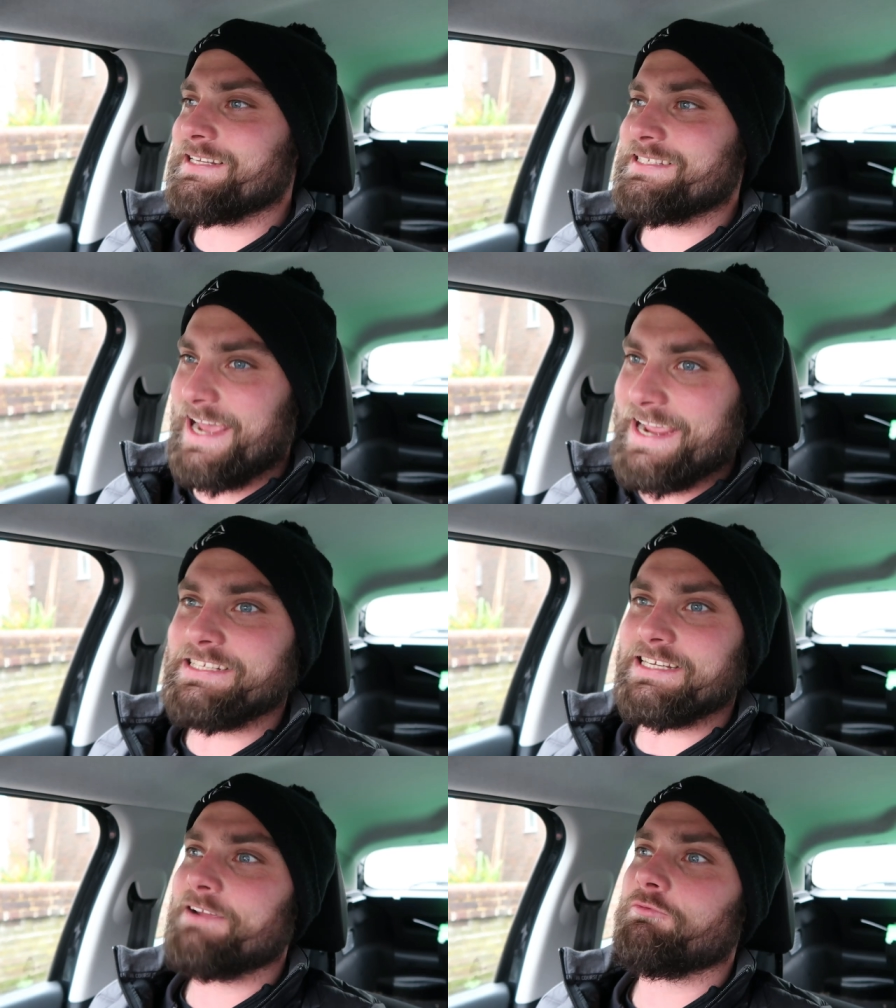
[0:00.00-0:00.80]
The
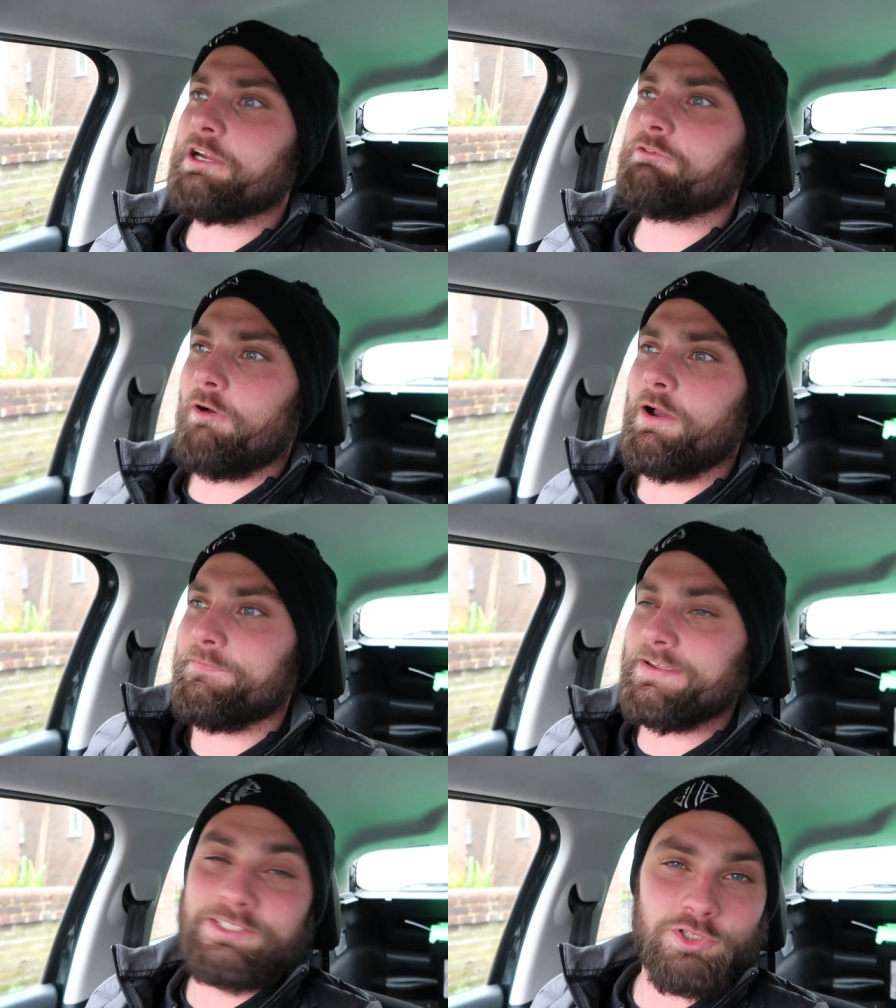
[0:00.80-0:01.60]
day, delivery
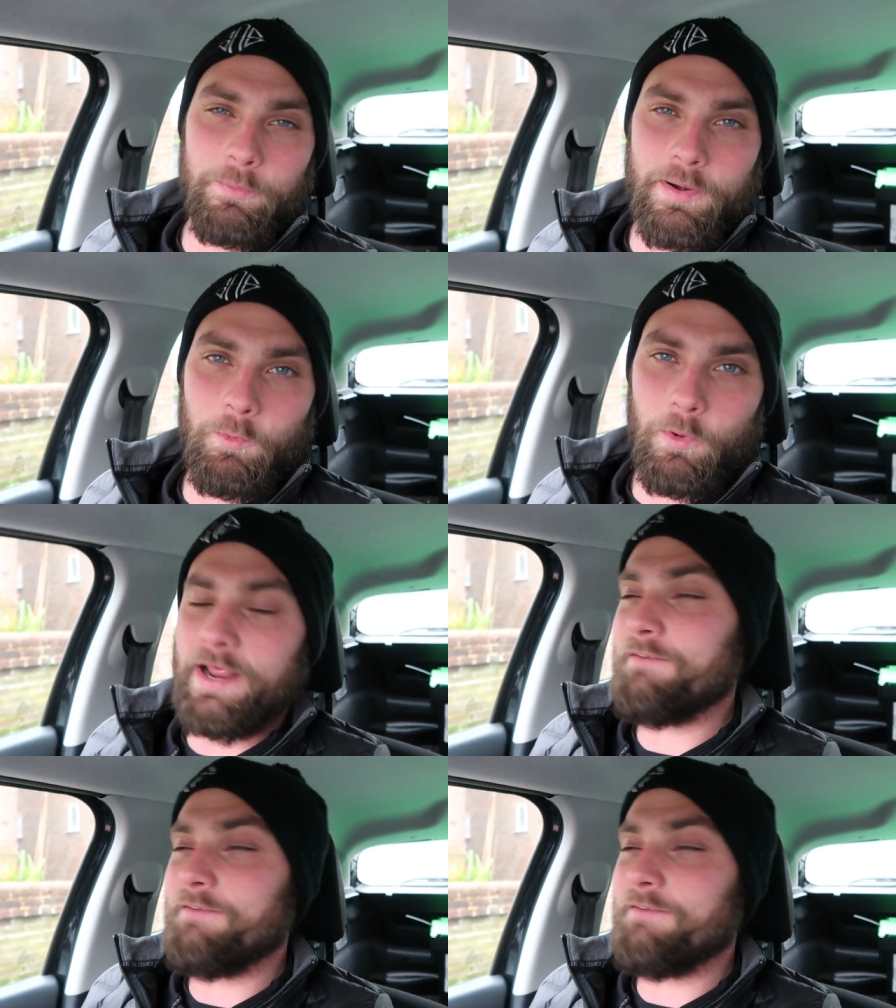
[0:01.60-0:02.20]
driving's job number one.